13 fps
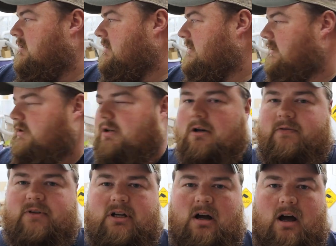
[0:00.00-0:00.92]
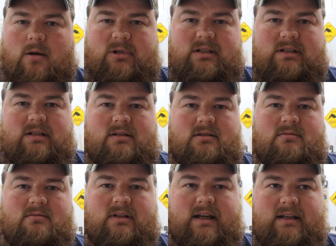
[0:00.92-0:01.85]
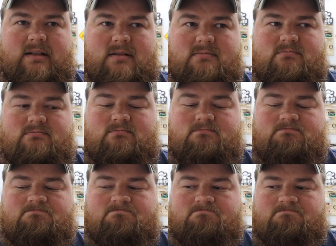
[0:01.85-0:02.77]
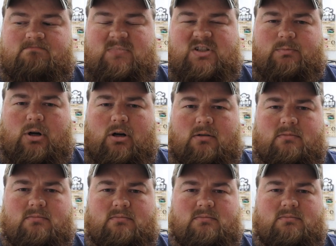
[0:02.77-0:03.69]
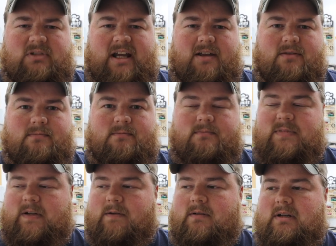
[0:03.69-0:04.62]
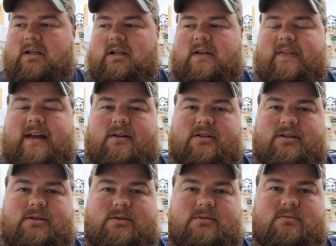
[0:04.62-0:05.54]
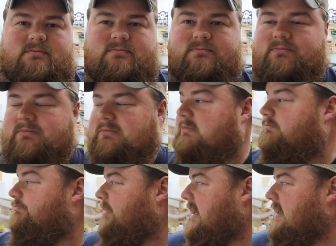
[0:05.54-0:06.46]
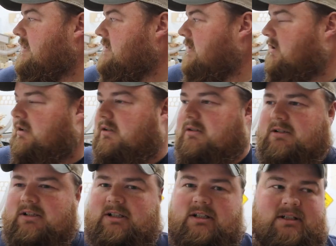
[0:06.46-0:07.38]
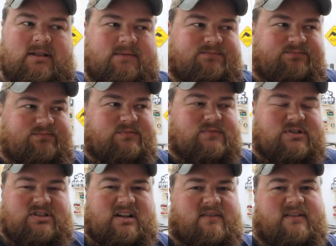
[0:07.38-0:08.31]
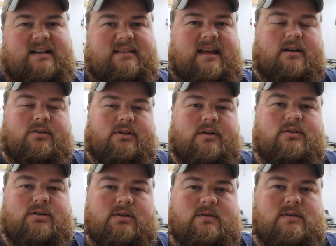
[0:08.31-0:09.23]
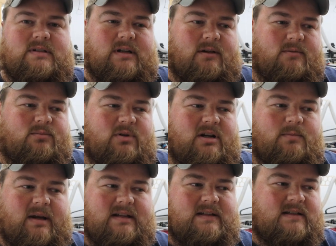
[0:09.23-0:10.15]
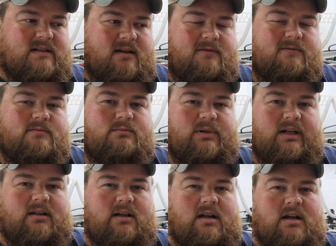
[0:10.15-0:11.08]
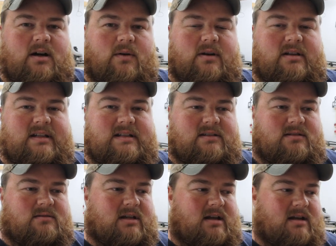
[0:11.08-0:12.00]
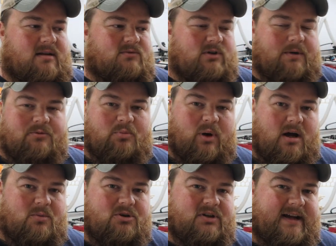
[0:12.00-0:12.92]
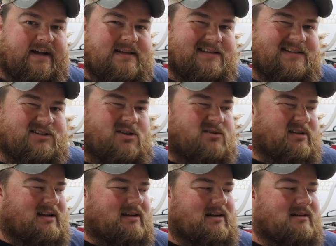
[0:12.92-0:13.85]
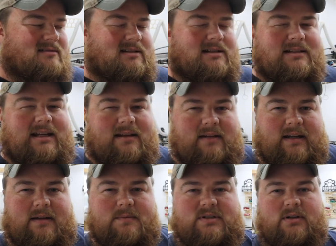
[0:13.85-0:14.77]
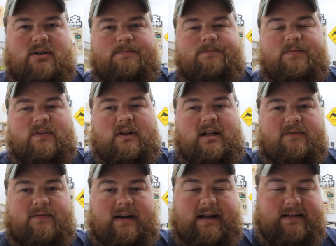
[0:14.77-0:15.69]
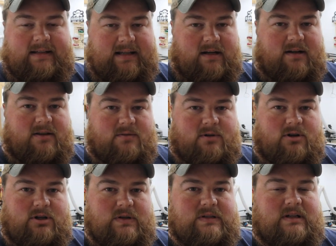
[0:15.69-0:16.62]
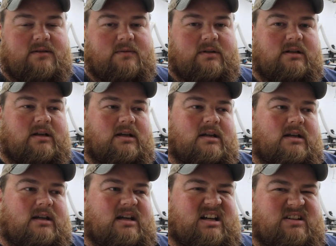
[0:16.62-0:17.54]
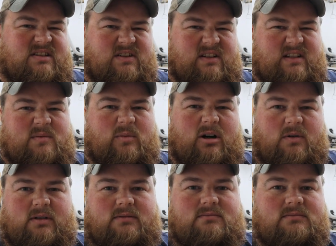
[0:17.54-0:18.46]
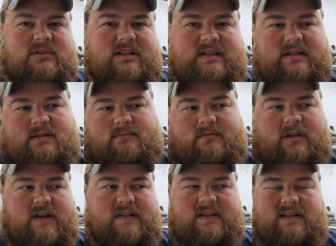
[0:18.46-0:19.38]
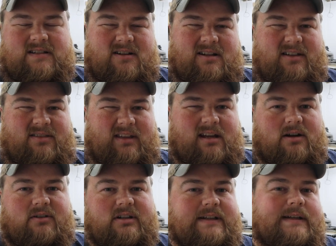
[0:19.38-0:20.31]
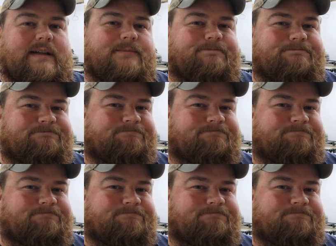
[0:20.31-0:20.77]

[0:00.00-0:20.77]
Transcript: It's a Nova Comet, like, small lathe. So that'll go. Bandsaw, stuff like that will go to. So pretty basic stuff. But I want to at least uh, drop the bomb on you guys, let you know that I don't think I'm taking the table saw. And if I get another one or use another one, I'll just get a small one. Because honestly, that's all I think I really need.